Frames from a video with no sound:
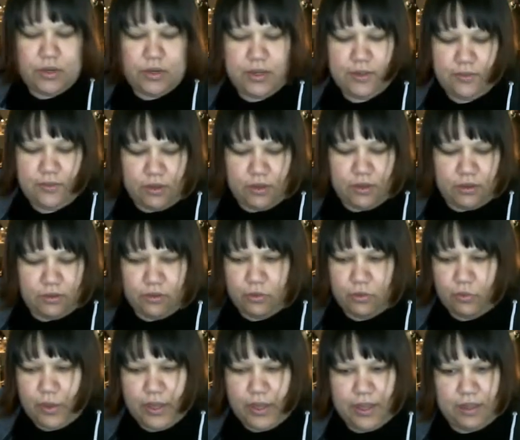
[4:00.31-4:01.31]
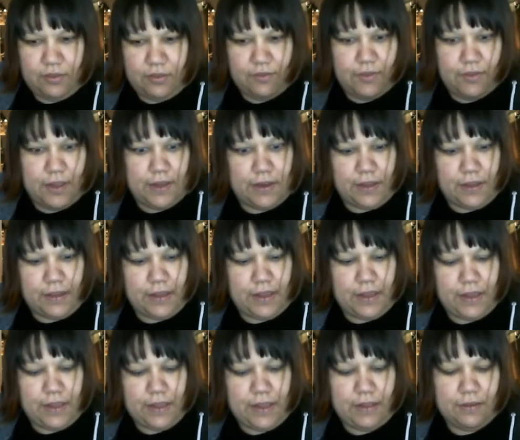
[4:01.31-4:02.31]
is underway,
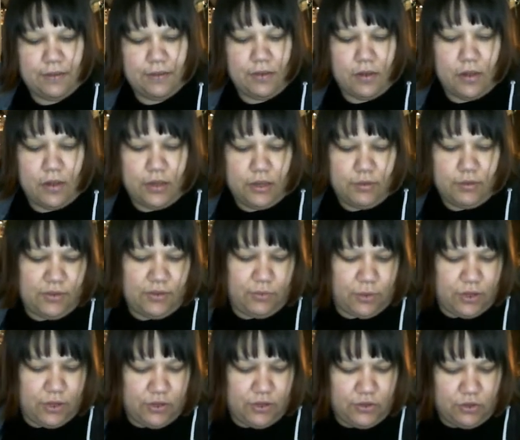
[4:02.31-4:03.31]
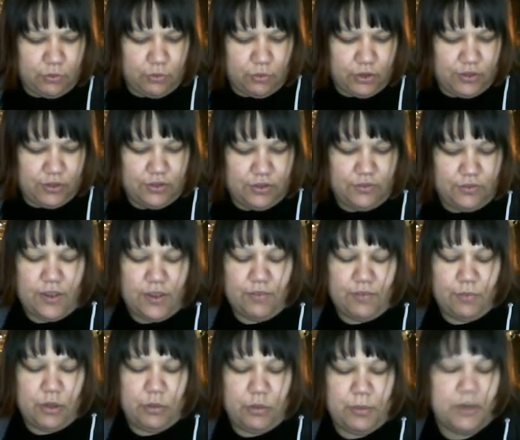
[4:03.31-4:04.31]
finally. On US 1 2.25
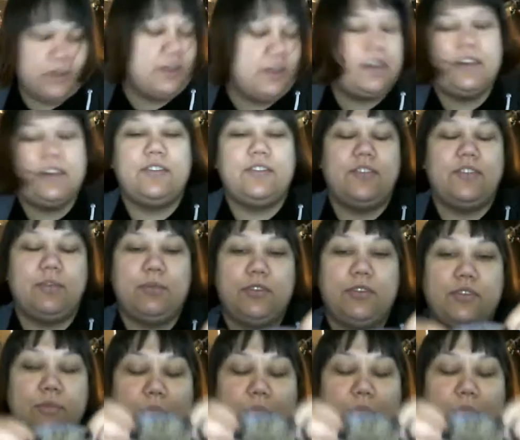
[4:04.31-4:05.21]
millimeter needles, I'm using